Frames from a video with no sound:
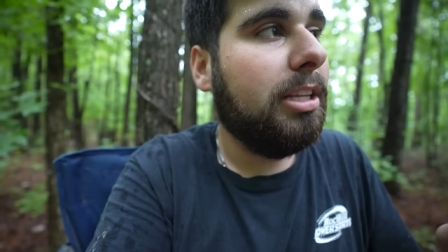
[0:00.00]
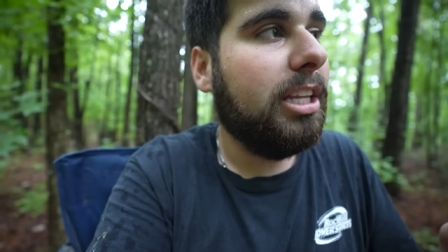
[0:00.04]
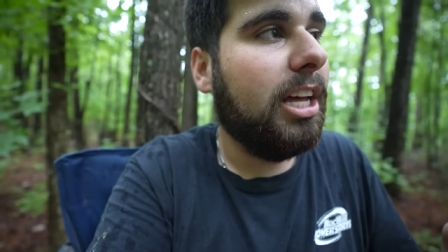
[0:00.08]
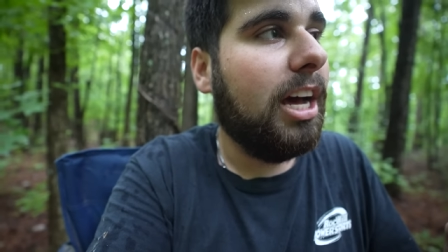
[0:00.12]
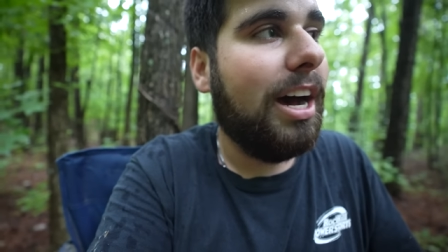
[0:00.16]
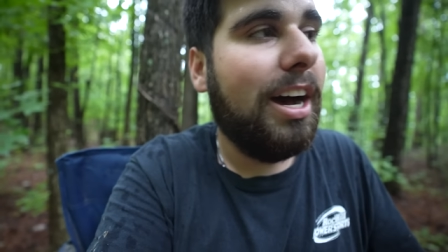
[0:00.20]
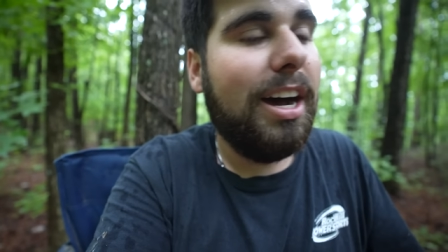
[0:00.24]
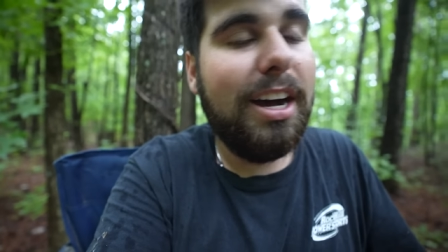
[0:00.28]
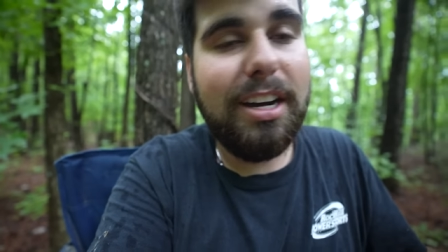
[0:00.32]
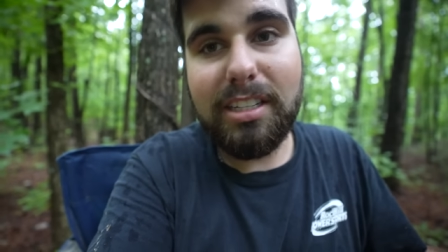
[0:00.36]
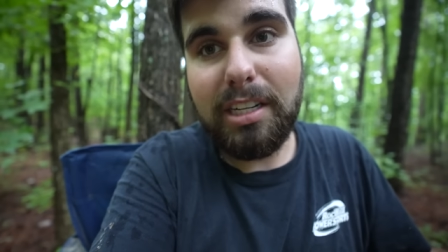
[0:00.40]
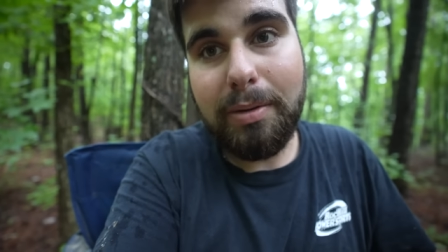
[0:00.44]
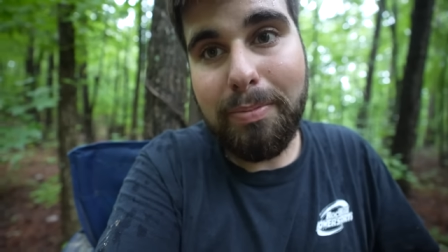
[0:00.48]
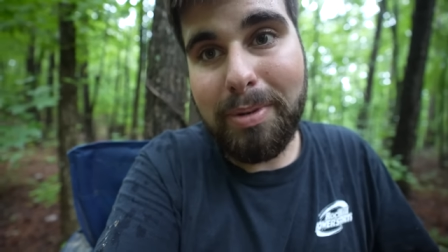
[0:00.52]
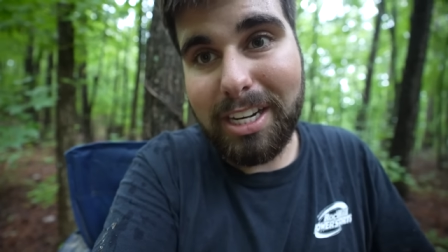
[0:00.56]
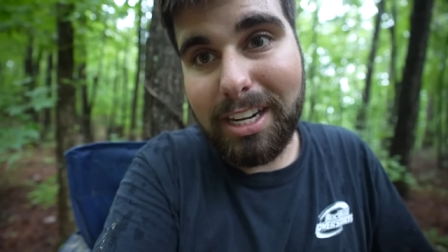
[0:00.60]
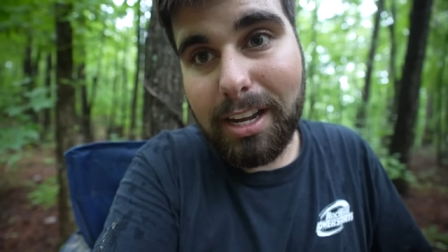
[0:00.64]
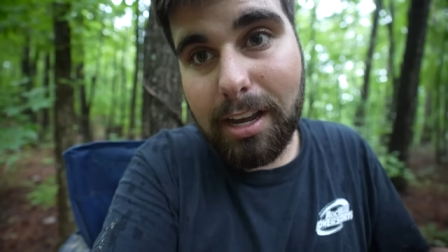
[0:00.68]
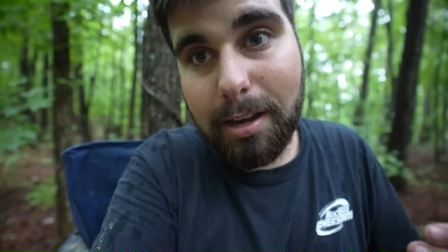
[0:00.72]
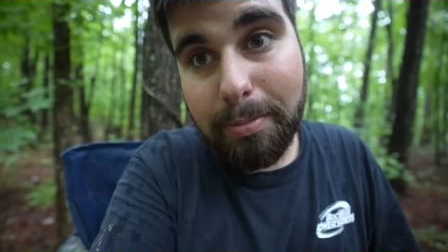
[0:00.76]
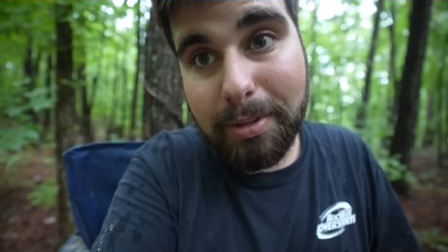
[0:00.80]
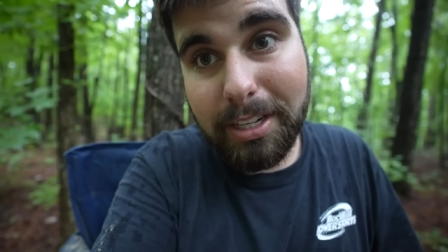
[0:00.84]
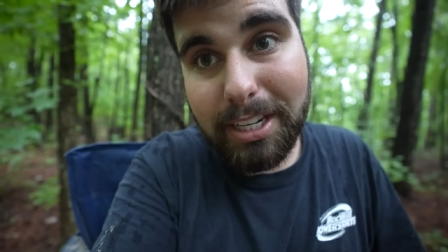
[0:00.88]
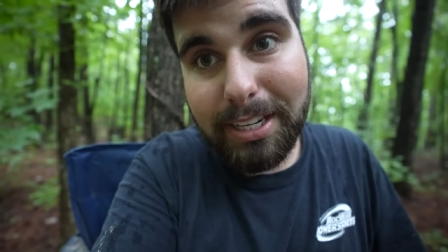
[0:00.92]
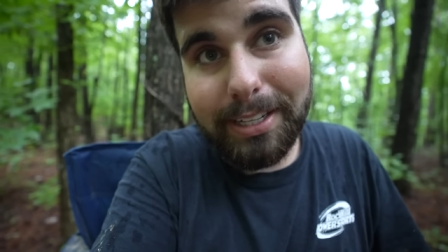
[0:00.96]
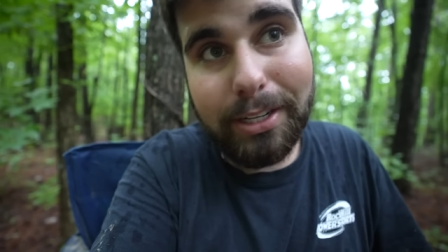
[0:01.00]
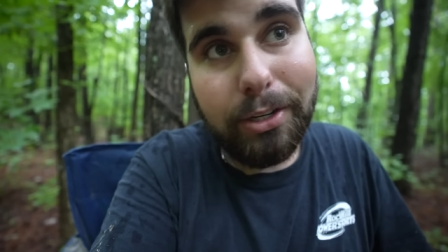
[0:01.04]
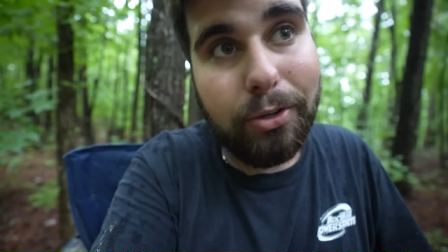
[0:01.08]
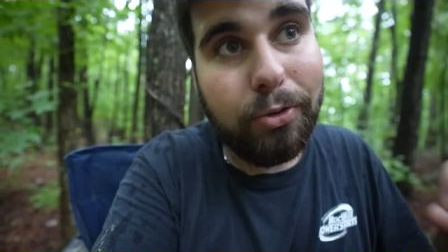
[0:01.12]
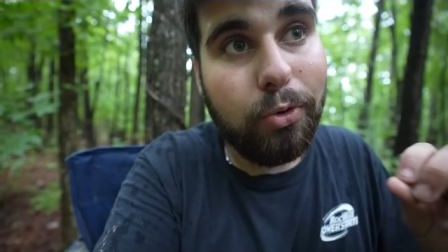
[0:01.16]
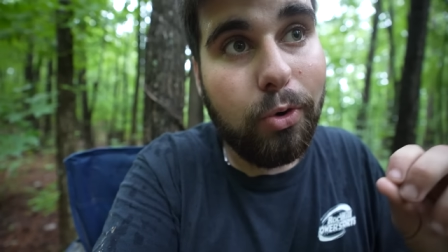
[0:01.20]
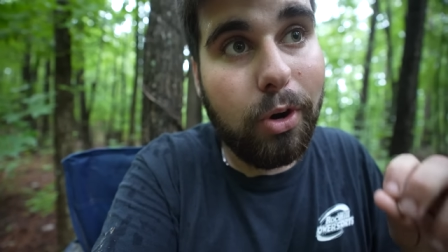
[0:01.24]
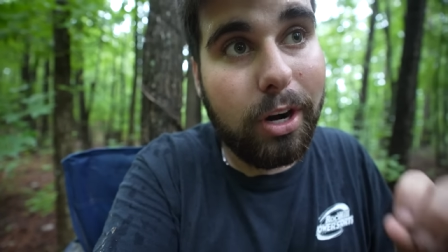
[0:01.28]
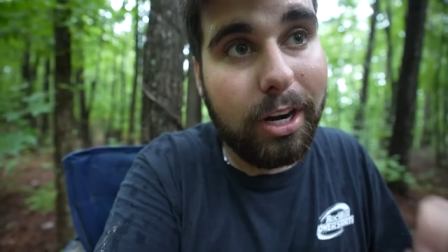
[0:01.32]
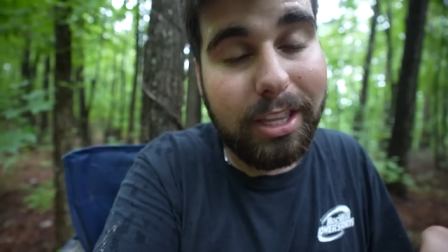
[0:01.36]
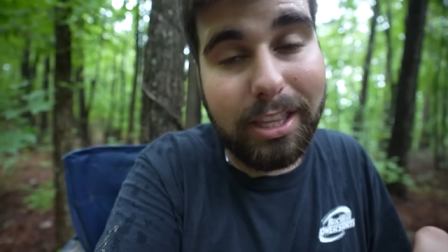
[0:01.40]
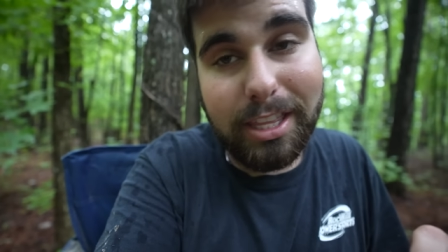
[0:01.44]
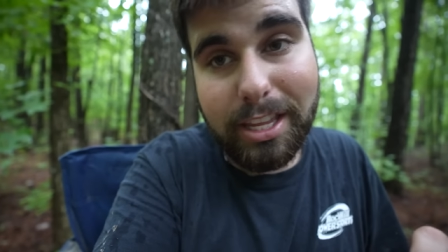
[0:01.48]
The hogs have been coming in
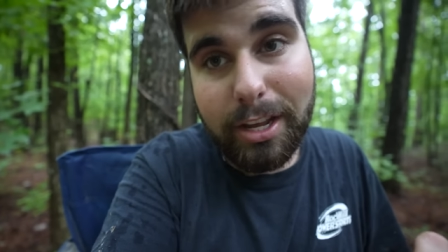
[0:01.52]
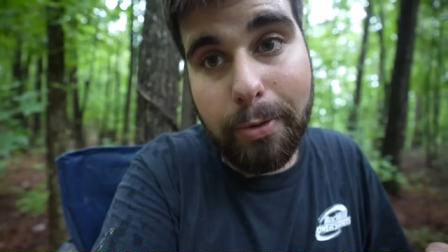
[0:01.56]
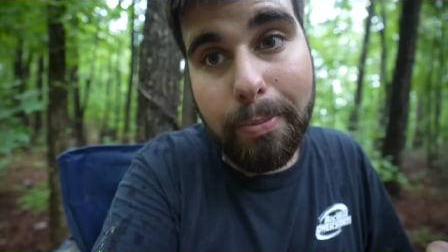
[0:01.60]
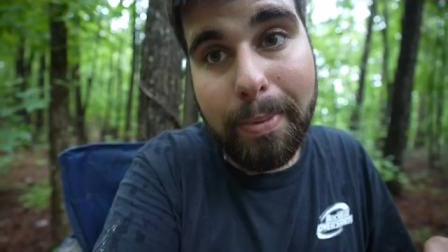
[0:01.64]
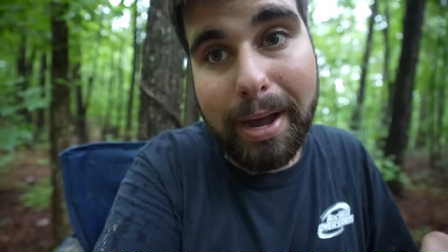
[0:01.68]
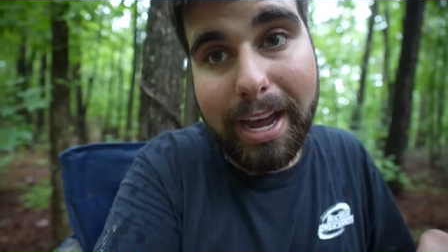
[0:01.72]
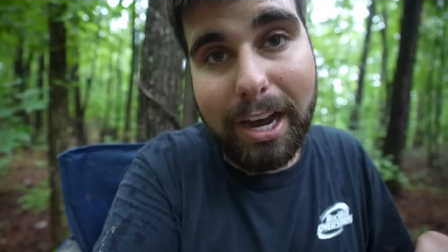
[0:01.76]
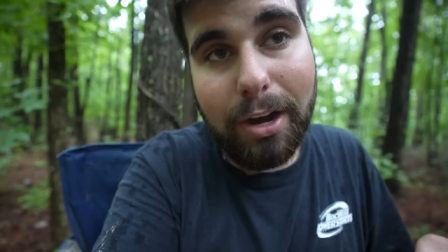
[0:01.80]
and running them